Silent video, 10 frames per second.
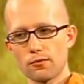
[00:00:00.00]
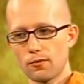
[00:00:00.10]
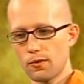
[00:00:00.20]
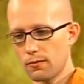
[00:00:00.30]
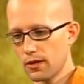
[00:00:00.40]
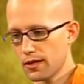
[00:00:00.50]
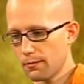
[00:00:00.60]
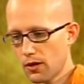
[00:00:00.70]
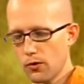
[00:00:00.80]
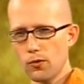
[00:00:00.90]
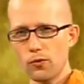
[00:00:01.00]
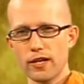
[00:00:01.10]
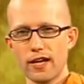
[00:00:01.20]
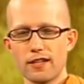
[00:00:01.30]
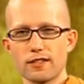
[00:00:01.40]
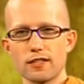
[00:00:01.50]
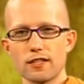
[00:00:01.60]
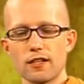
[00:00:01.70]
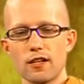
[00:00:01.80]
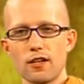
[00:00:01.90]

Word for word: We will build up our whole reality.